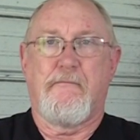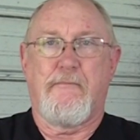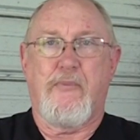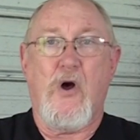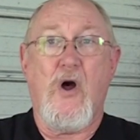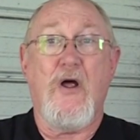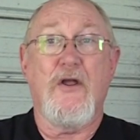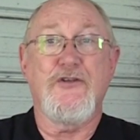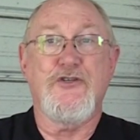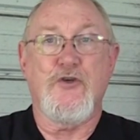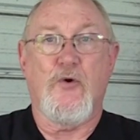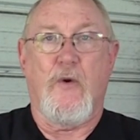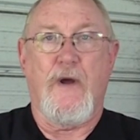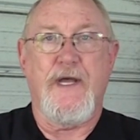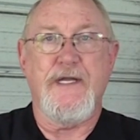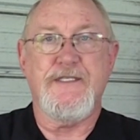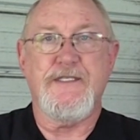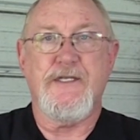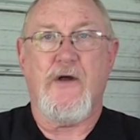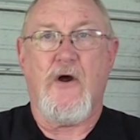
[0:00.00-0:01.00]
Ball
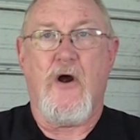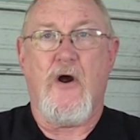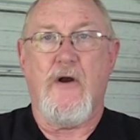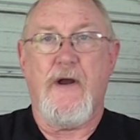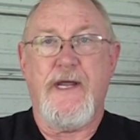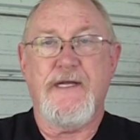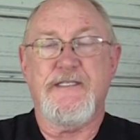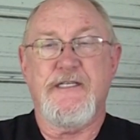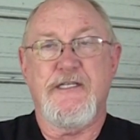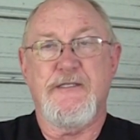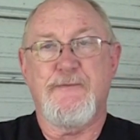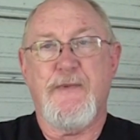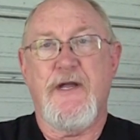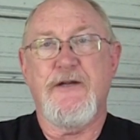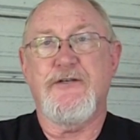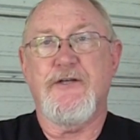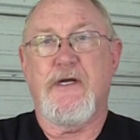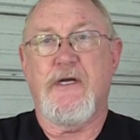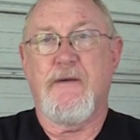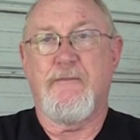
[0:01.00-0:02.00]
joints are a
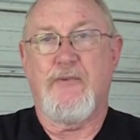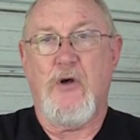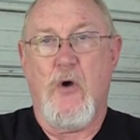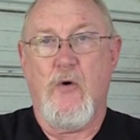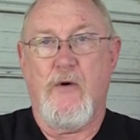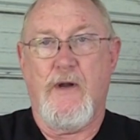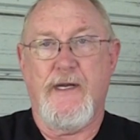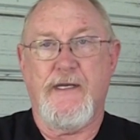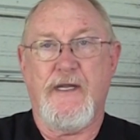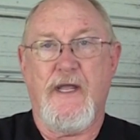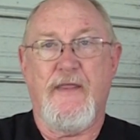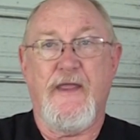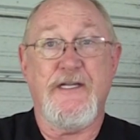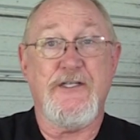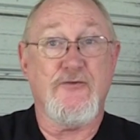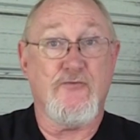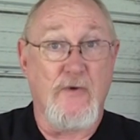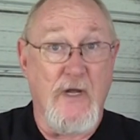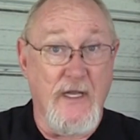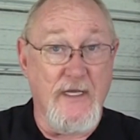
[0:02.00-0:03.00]
suspension component
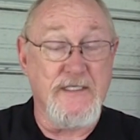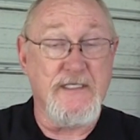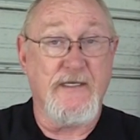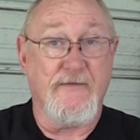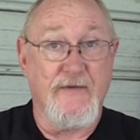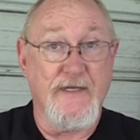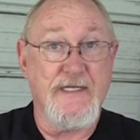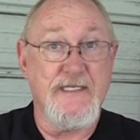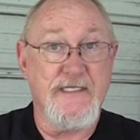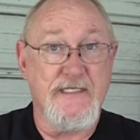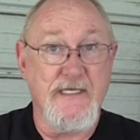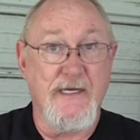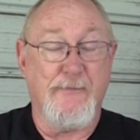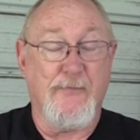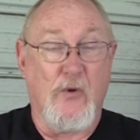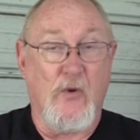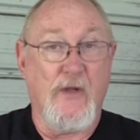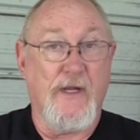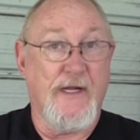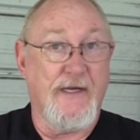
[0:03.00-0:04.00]
that's relatively
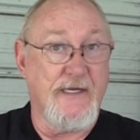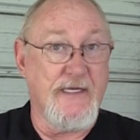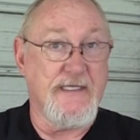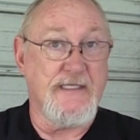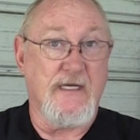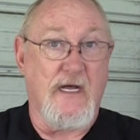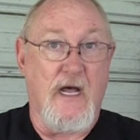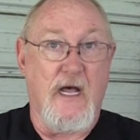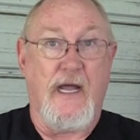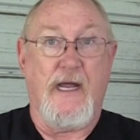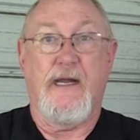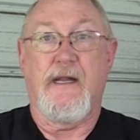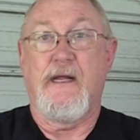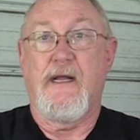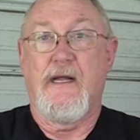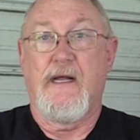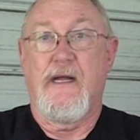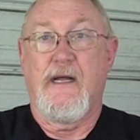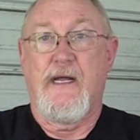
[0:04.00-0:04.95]
simple in design,